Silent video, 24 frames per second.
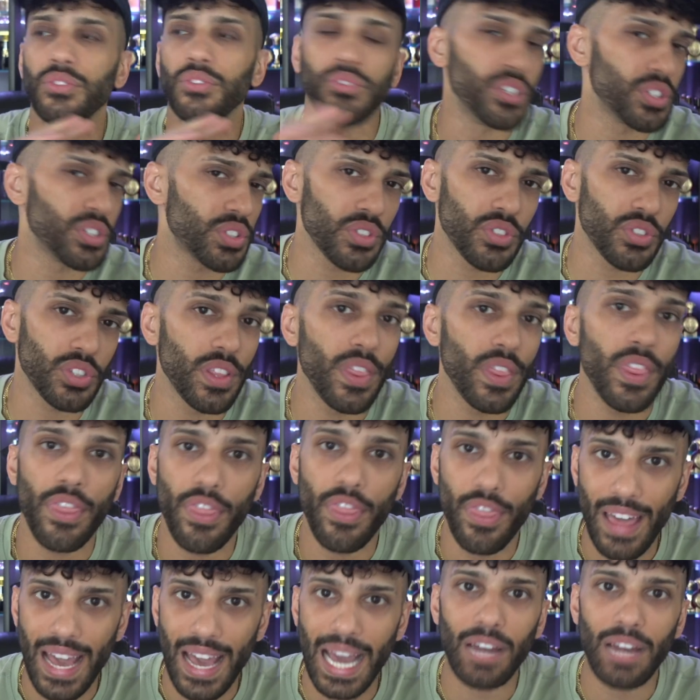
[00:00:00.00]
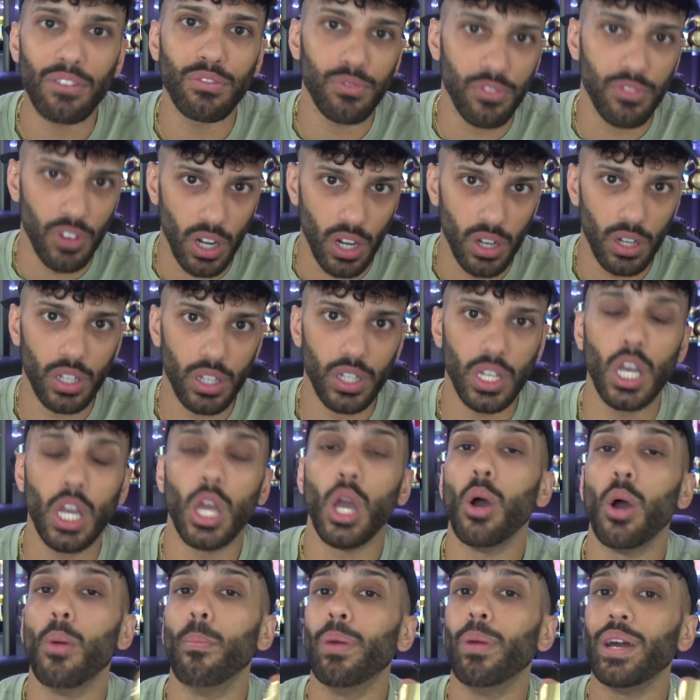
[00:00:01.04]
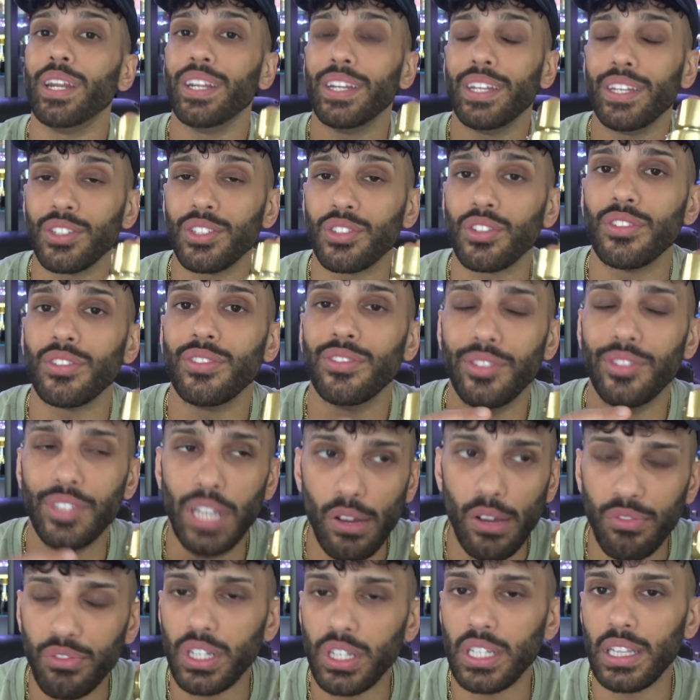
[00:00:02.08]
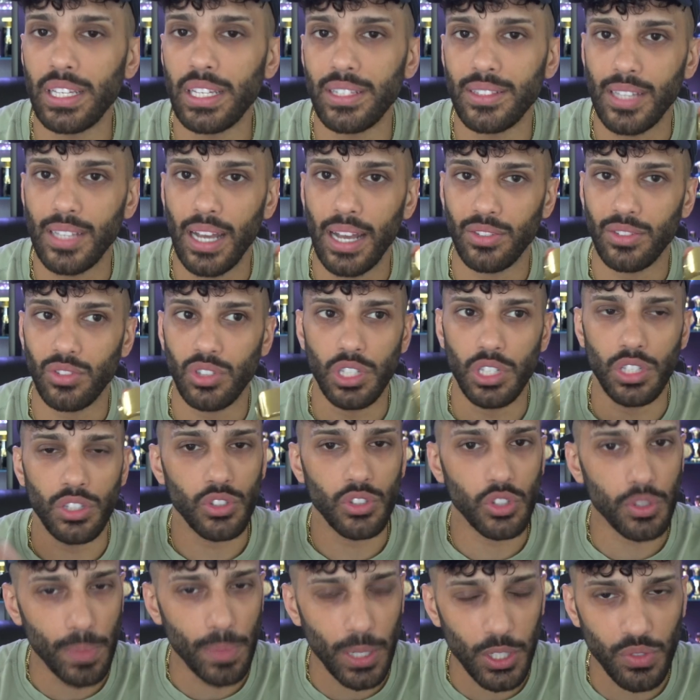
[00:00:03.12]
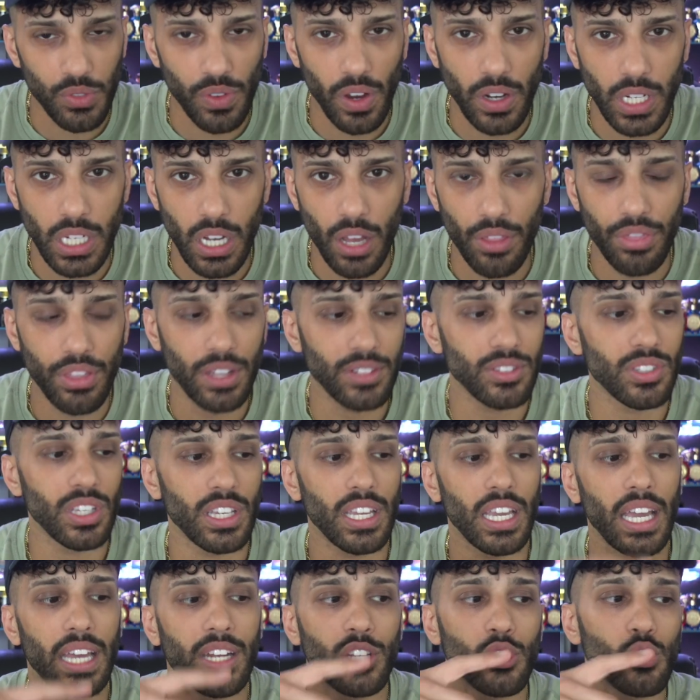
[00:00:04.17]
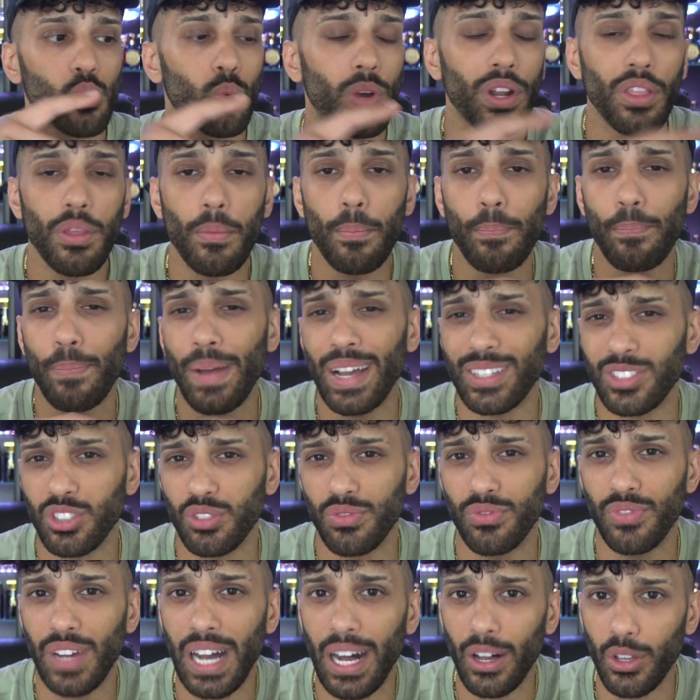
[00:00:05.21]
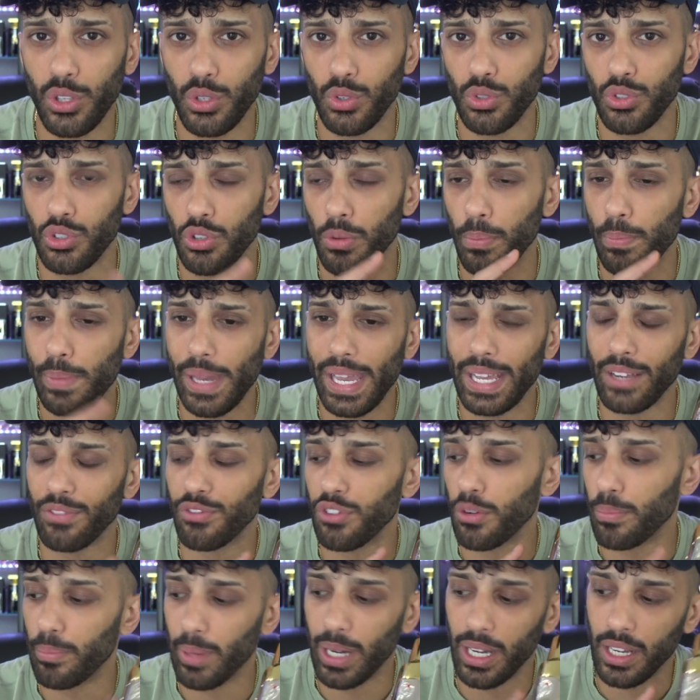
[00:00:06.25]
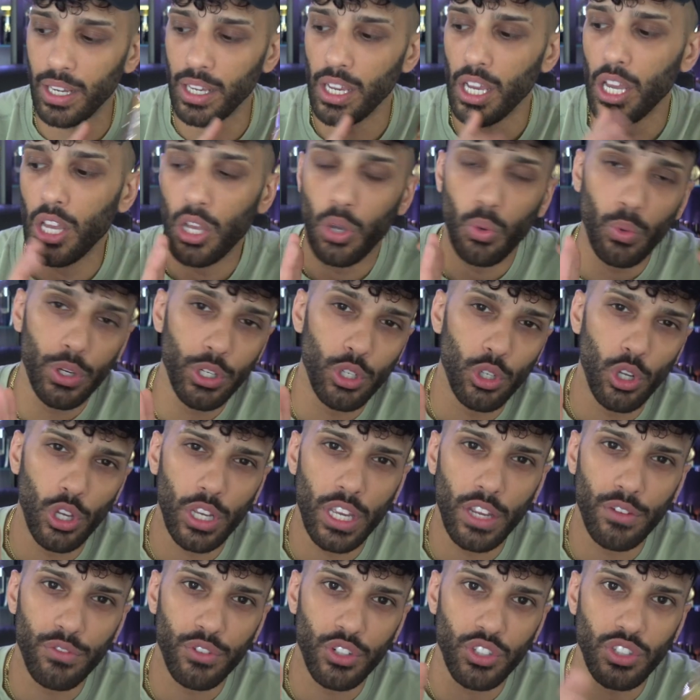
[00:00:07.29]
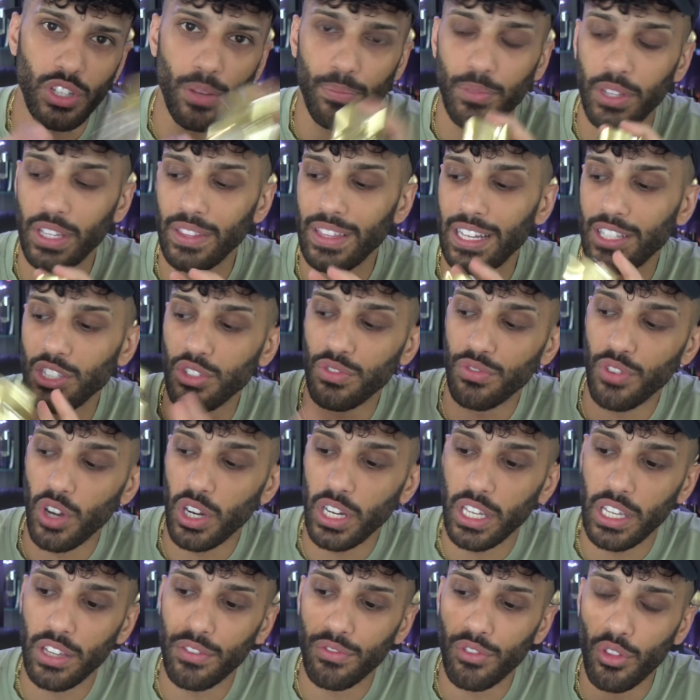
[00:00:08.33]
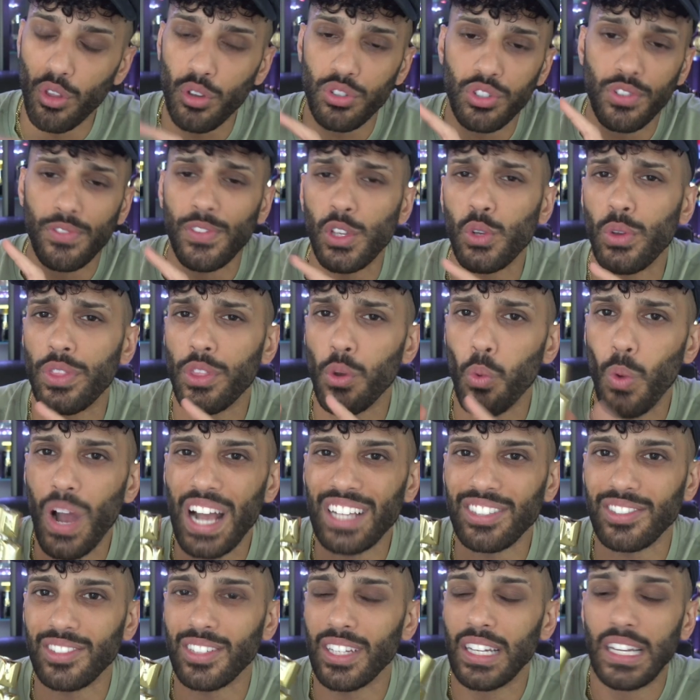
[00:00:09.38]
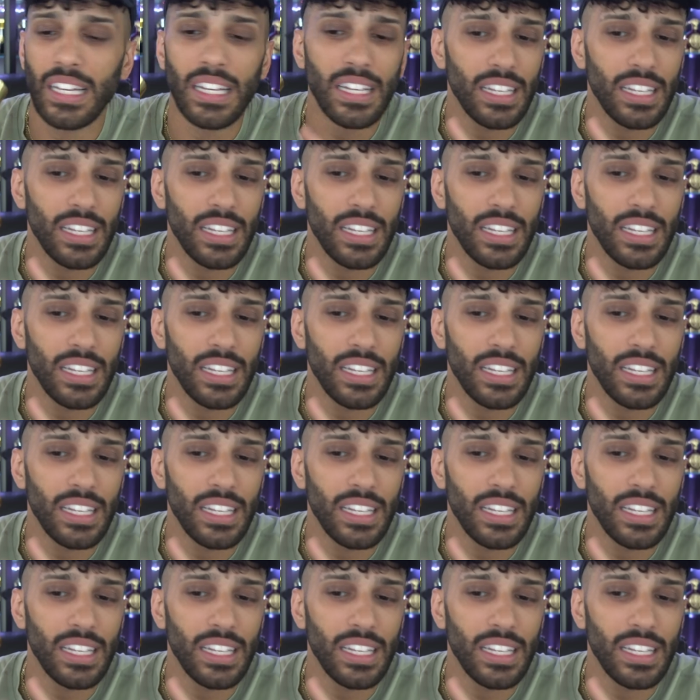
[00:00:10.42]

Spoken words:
this isn't that funk, but it is definitely testy. Smells very authentic, and it's one of the best values or bang for buck when you're looking for something that's funky. For those of you in the West,